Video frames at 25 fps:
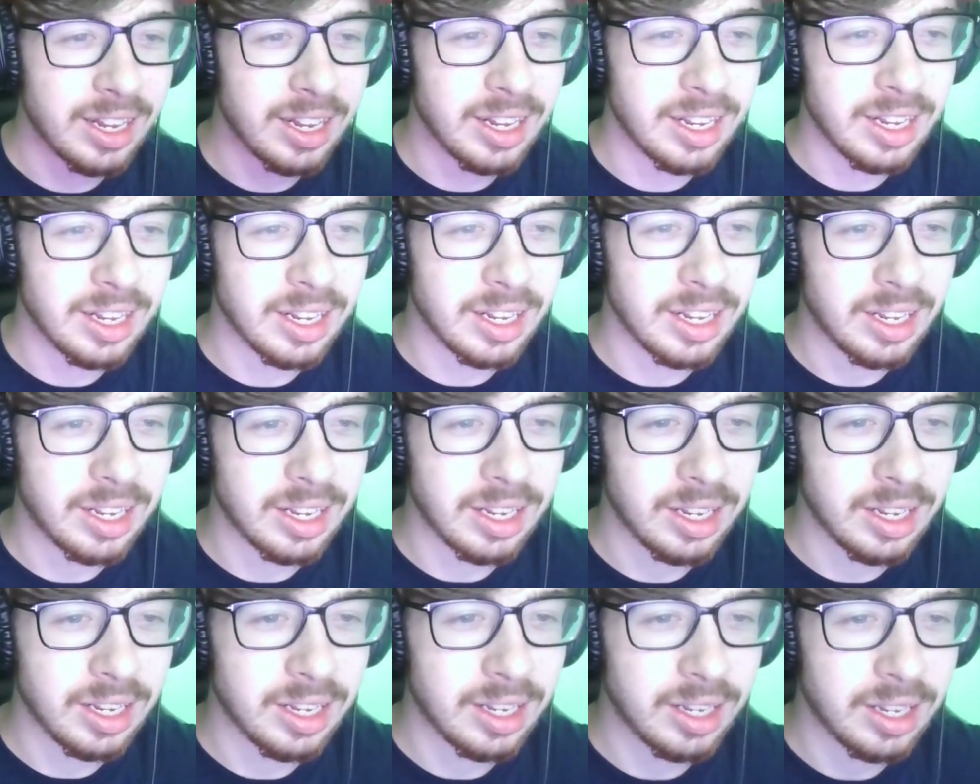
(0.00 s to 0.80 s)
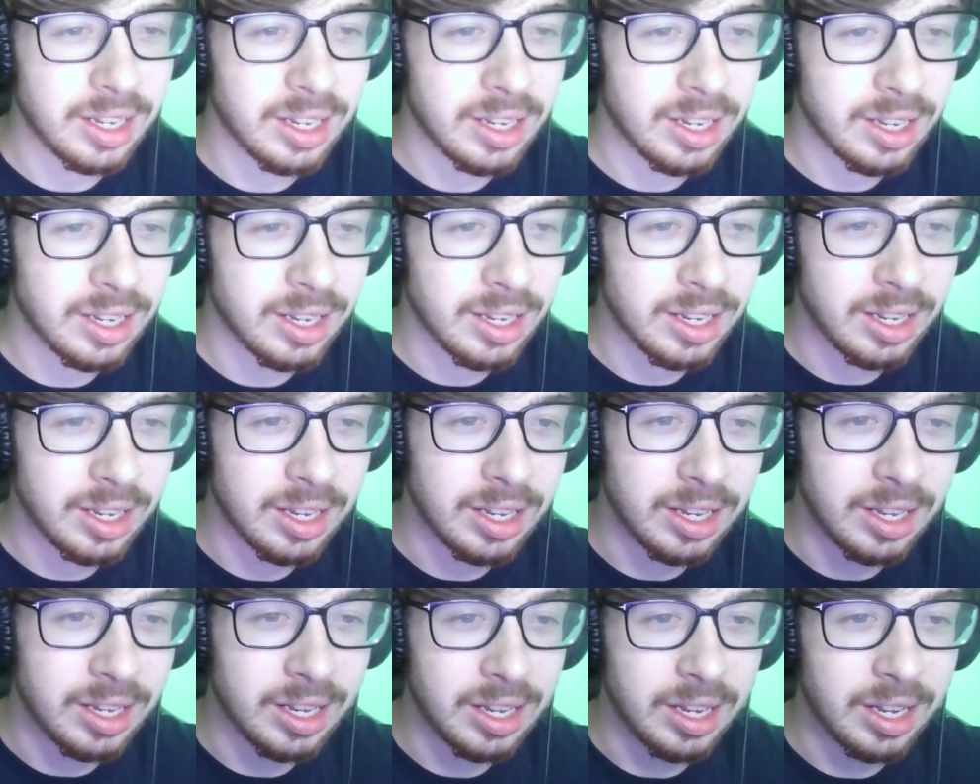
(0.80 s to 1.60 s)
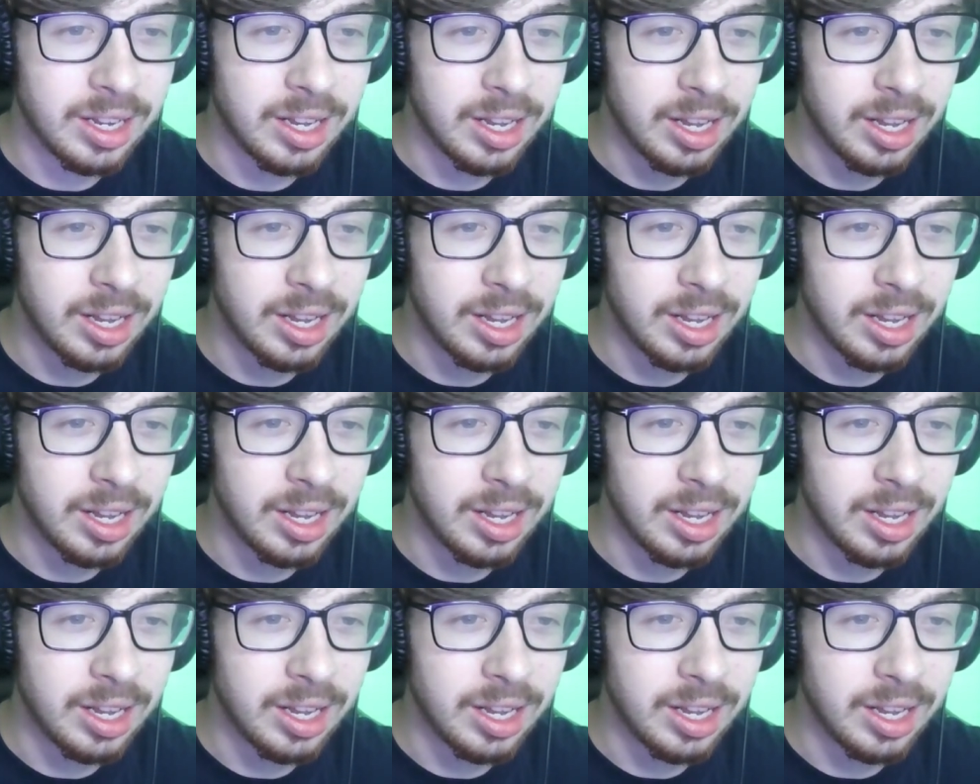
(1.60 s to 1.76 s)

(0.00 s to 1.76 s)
Nobody speaks.